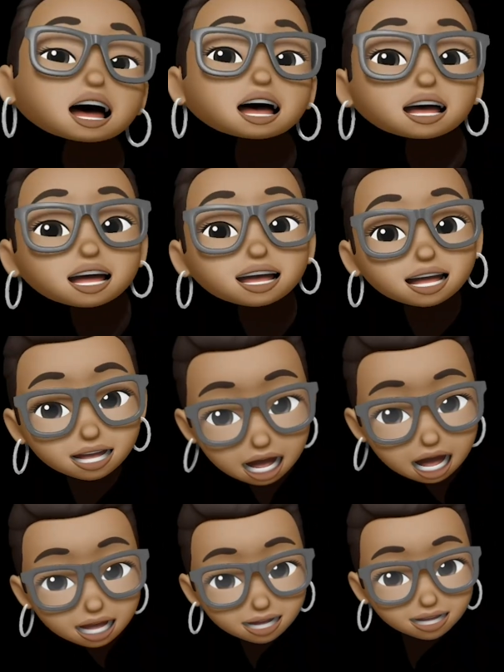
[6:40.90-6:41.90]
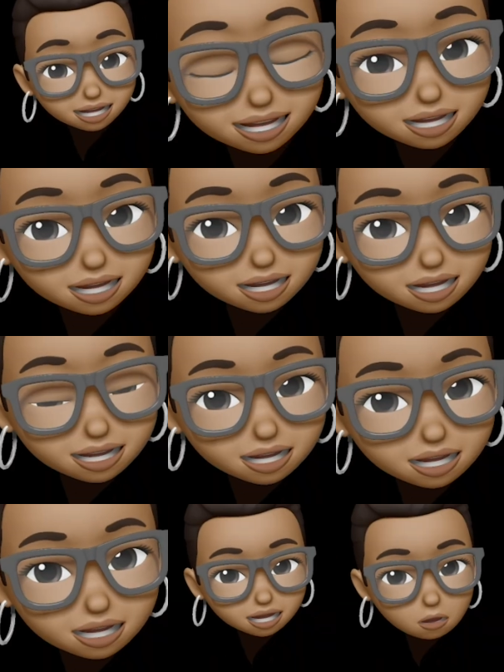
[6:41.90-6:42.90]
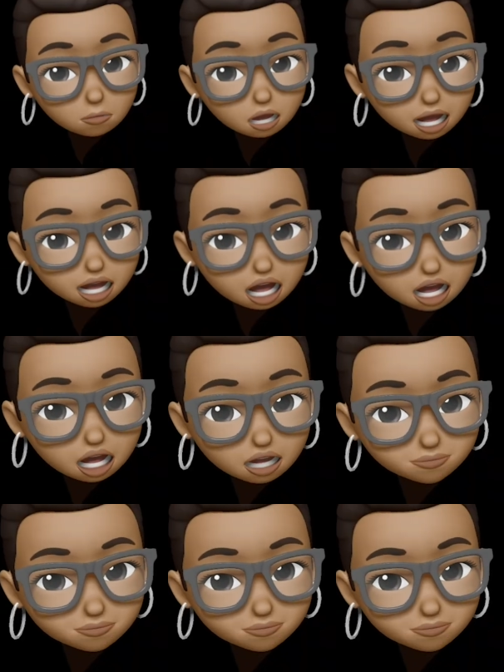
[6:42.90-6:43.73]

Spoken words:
It is not a black color.